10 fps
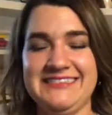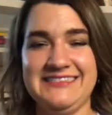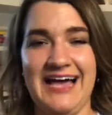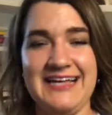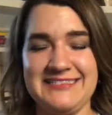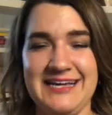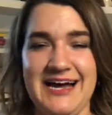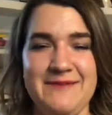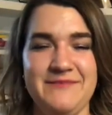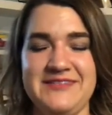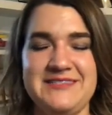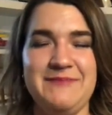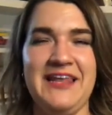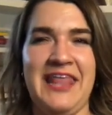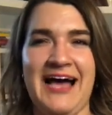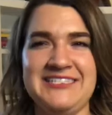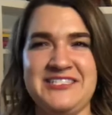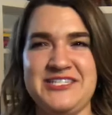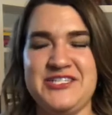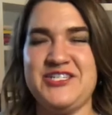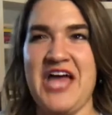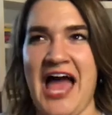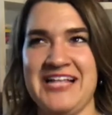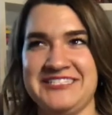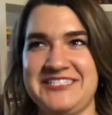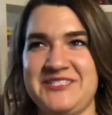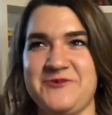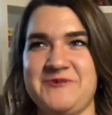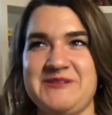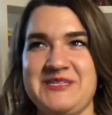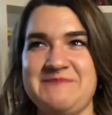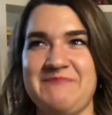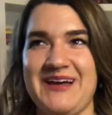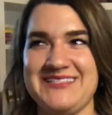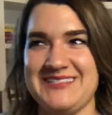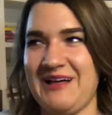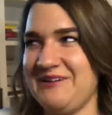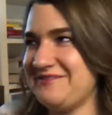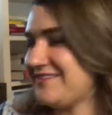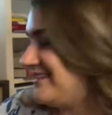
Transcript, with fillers: Last time. This is my last chance to redeem myself.